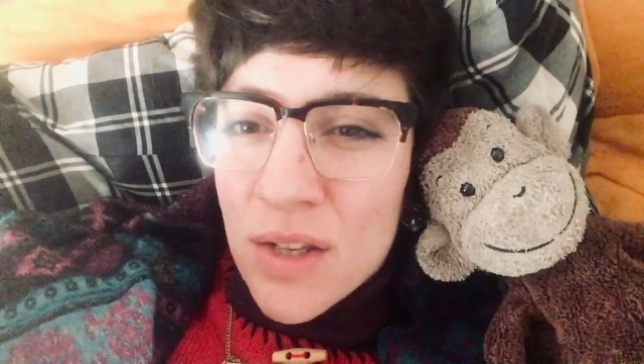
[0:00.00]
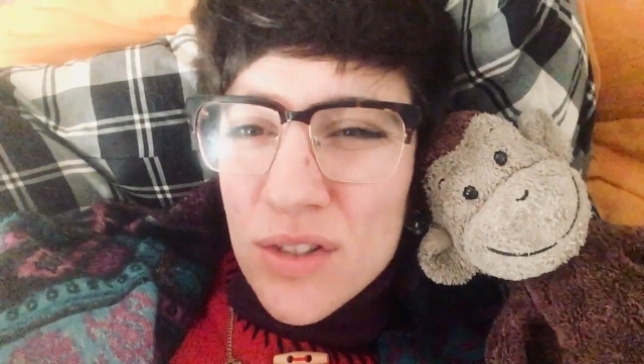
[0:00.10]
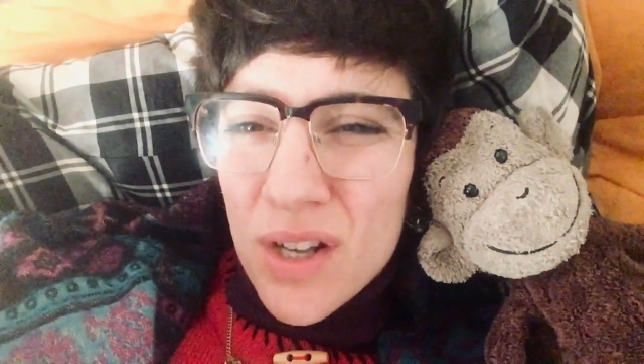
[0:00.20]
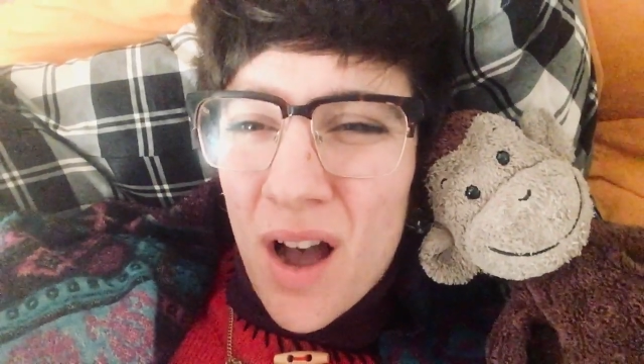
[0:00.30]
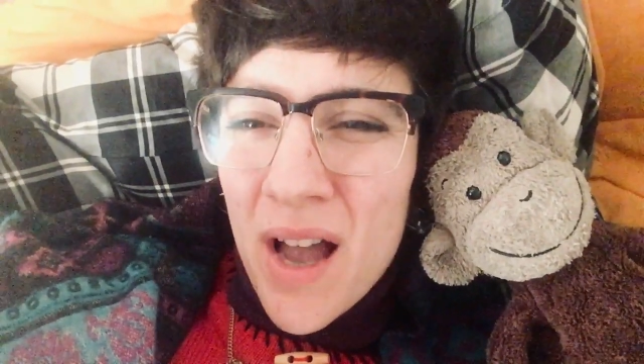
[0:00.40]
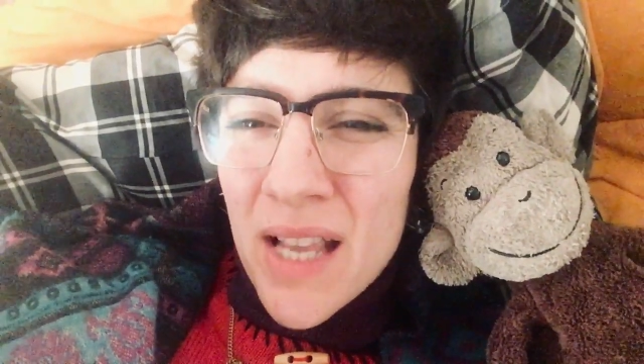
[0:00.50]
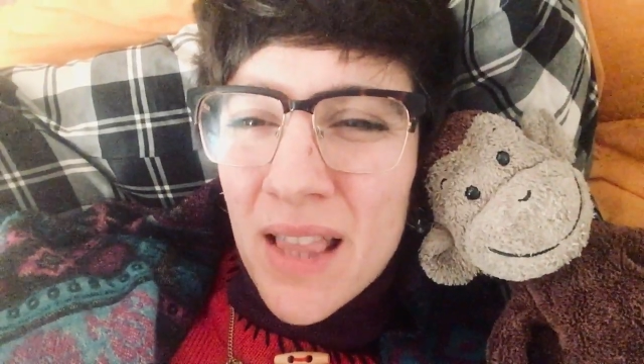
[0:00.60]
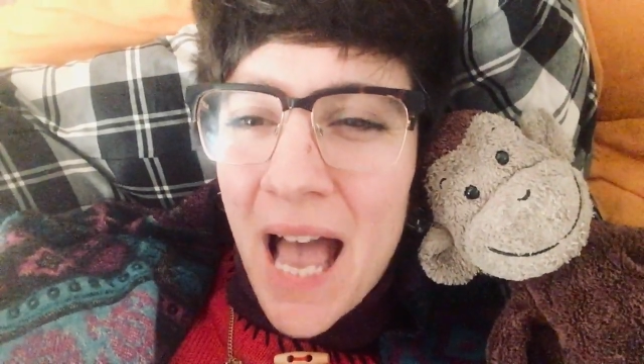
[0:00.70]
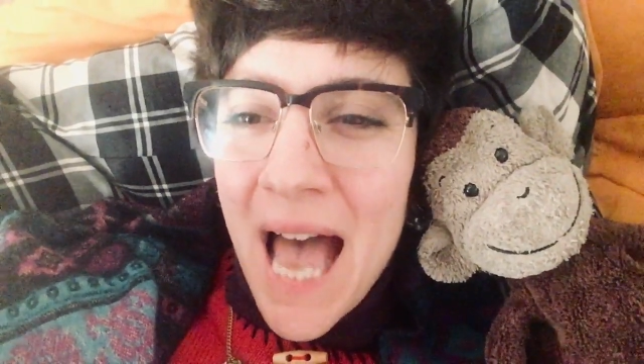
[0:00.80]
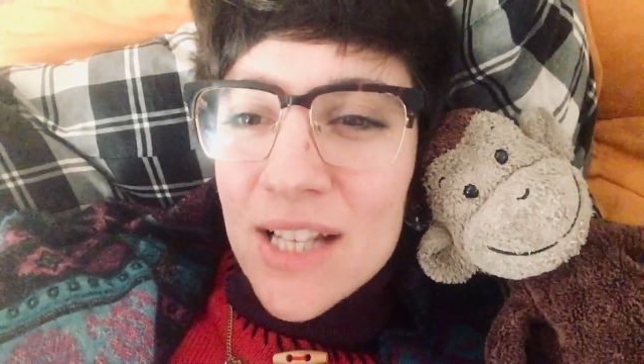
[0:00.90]
to guide
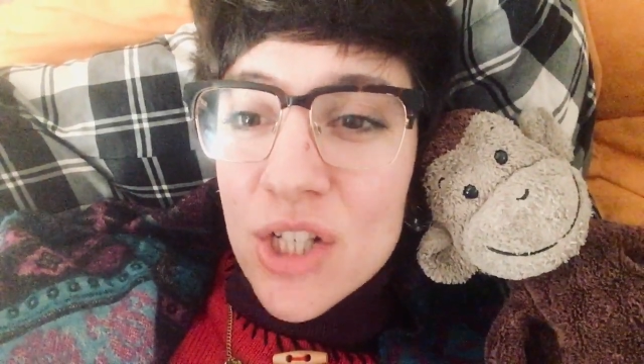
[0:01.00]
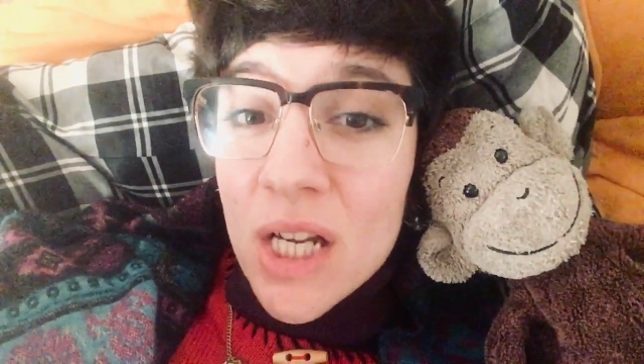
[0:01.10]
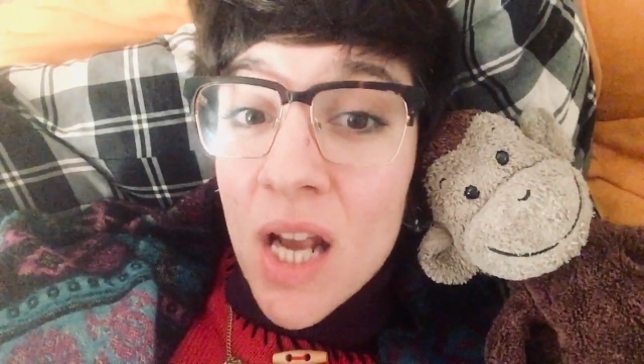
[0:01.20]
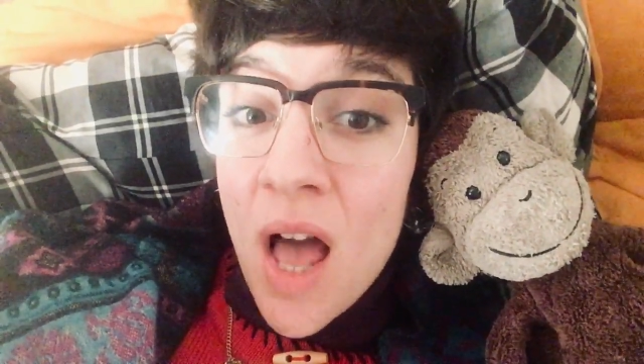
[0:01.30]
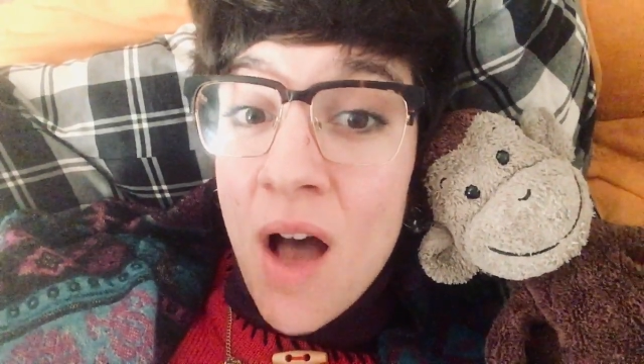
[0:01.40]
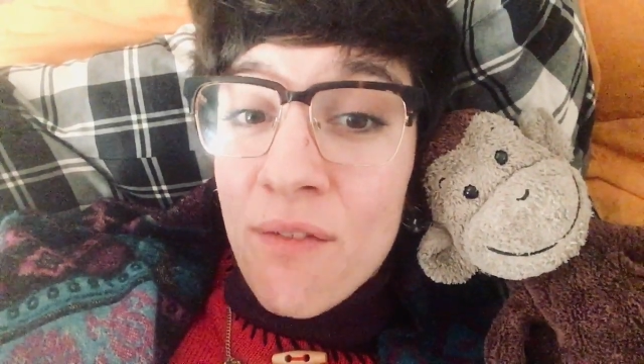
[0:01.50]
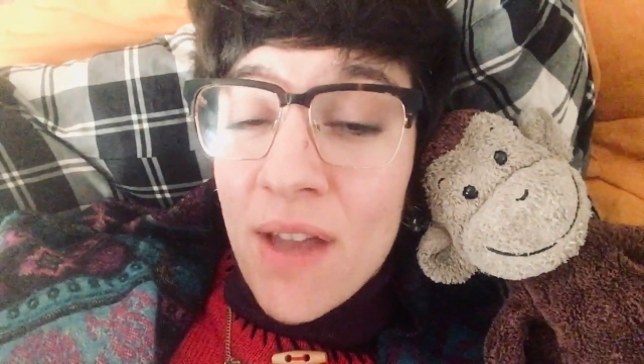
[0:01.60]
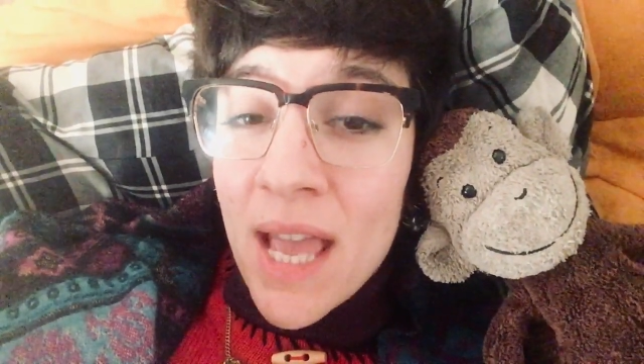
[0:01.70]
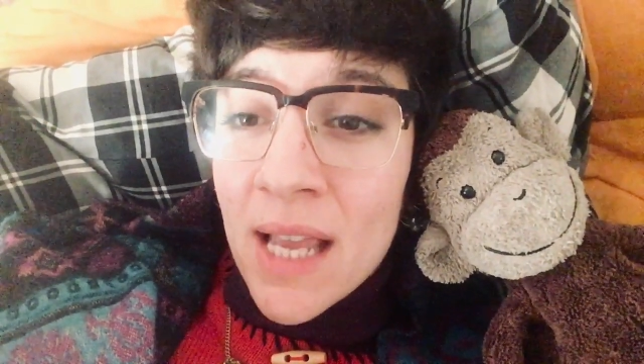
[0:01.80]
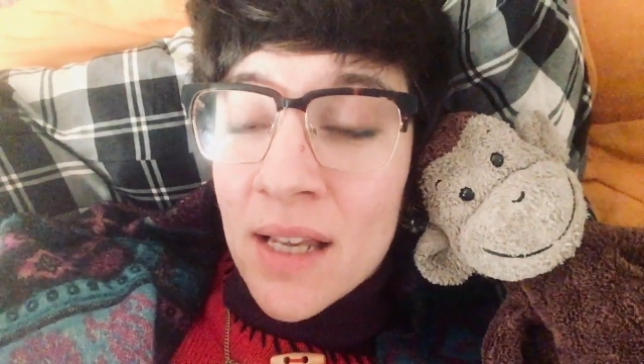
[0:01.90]
the hatching
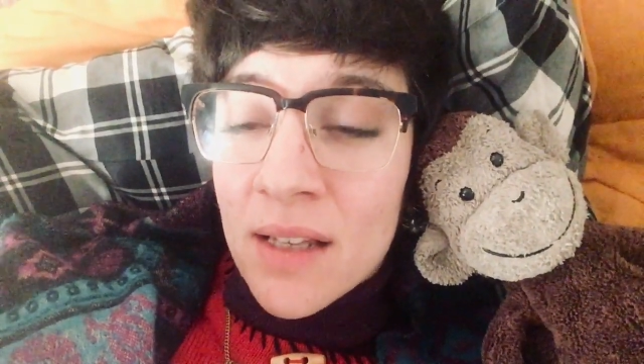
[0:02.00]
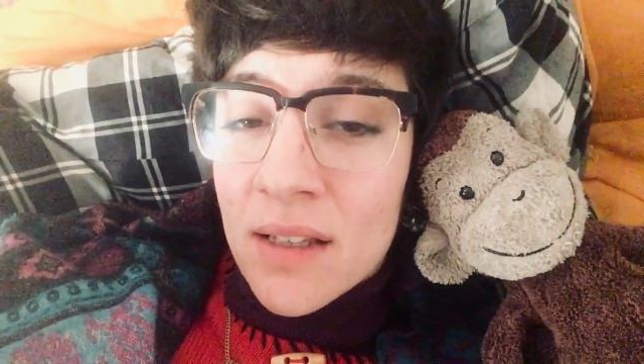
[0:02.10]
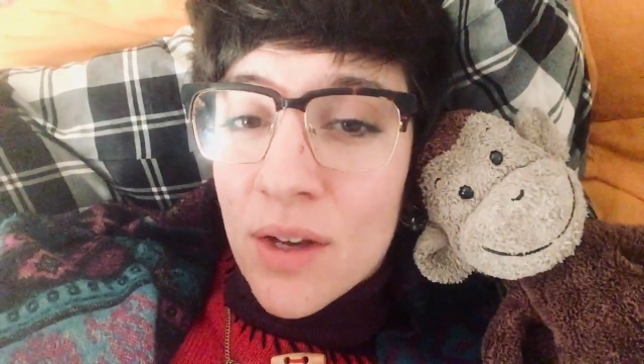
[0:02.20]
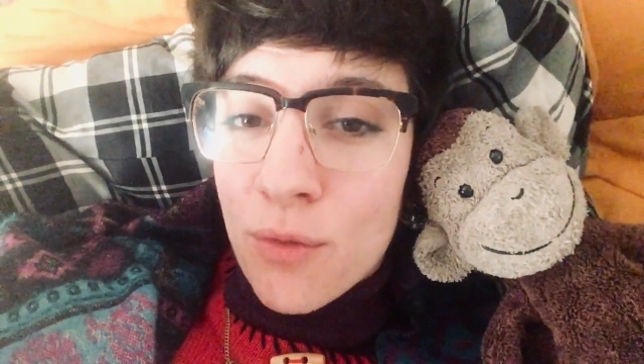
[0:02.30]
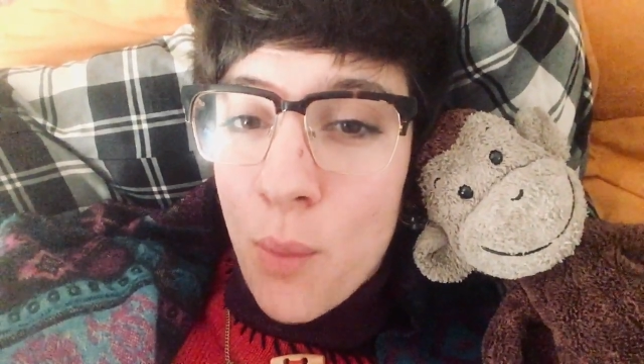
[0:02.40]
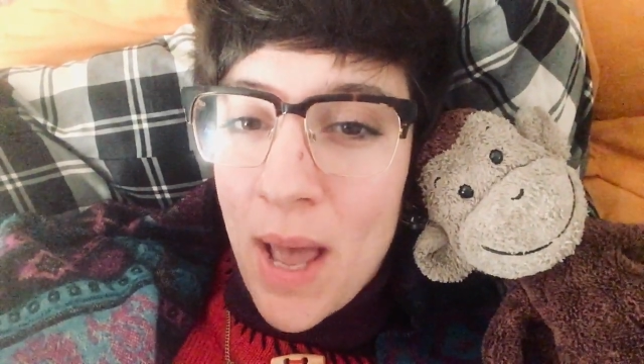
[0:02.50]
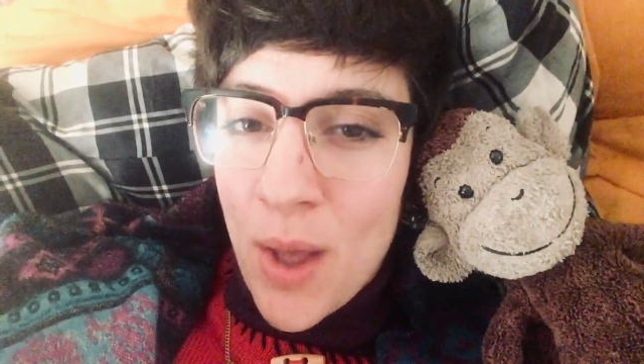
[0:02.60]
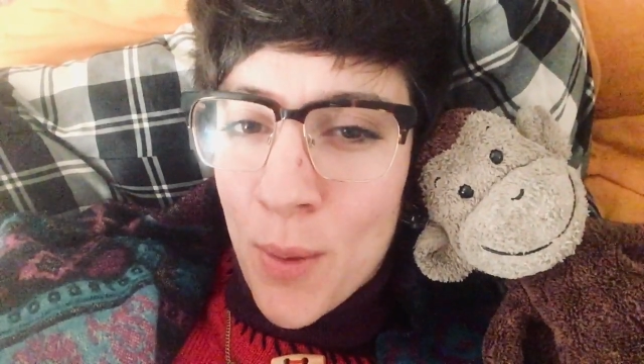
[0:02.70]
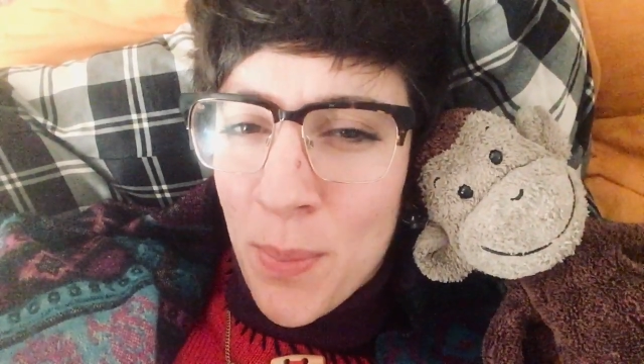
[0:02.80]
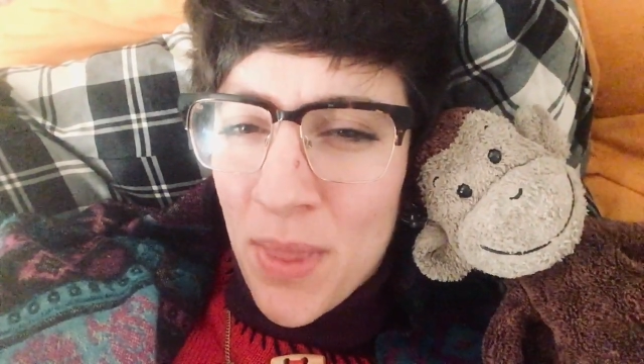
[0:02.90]
larvae of
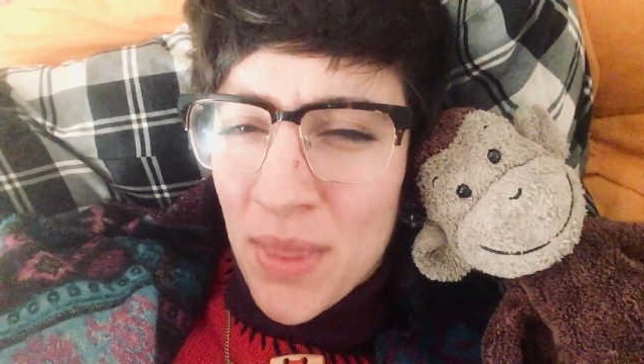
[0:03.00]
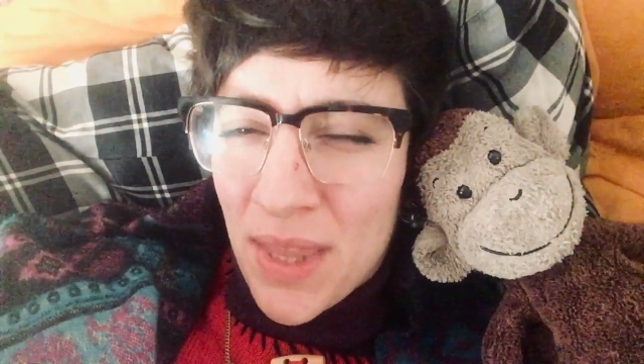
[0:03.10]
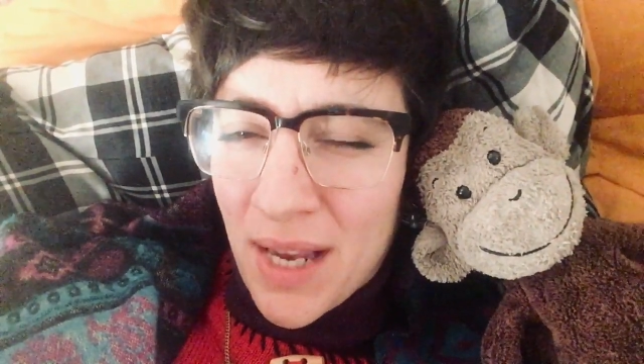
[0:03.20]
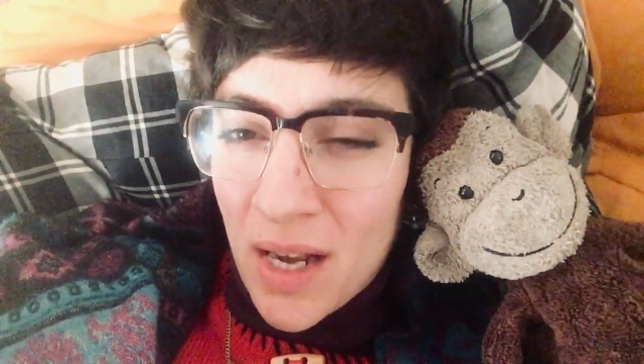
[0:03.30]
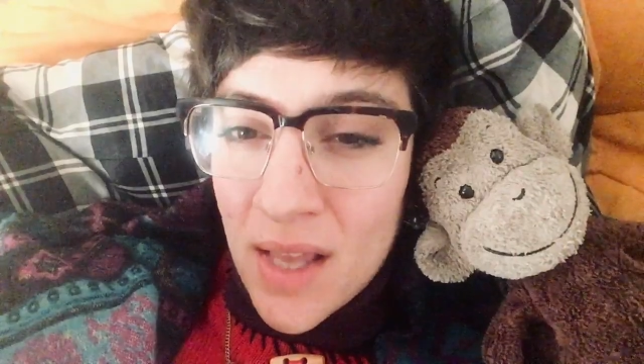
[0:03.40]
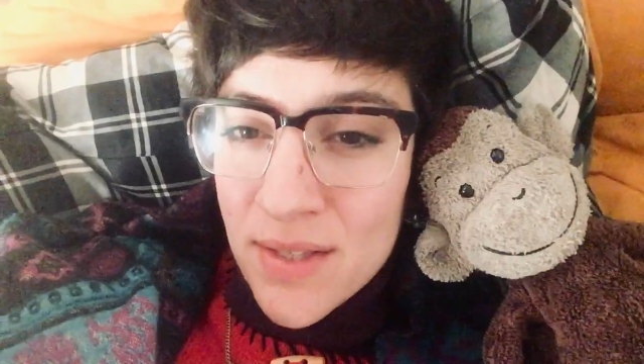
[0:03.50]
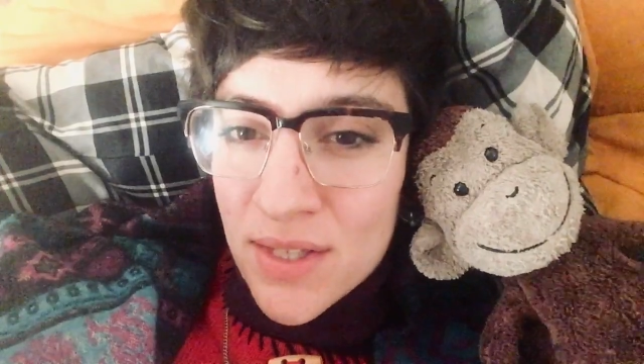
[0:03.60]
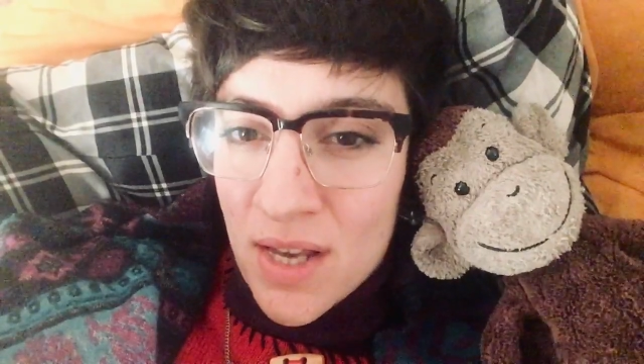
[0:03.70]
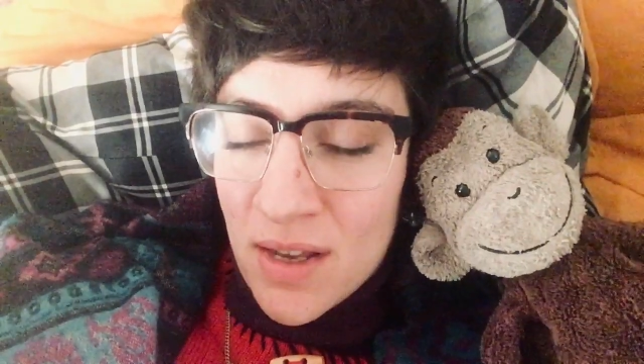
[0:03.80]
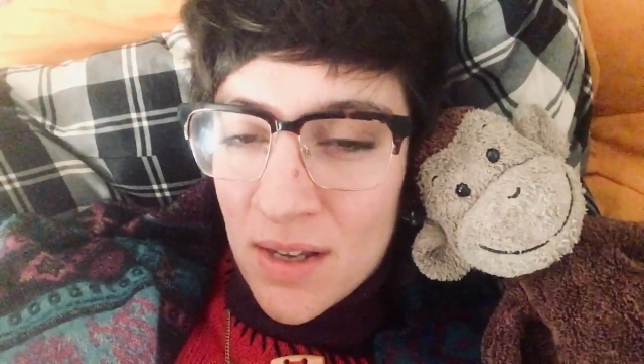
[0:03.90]
whelm that
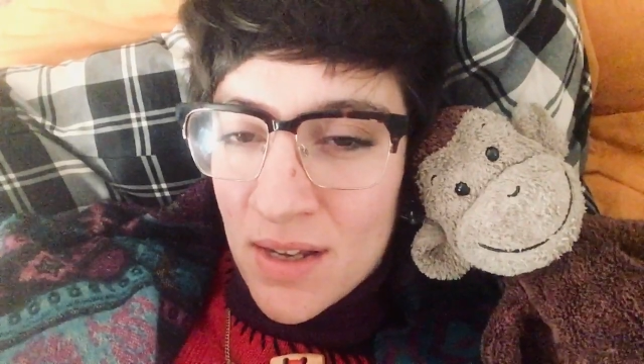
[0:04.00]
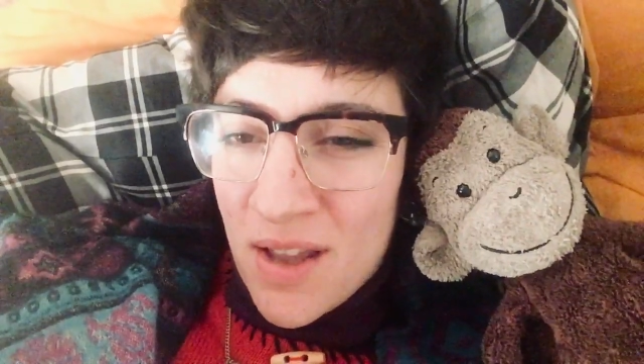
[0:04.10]
cluster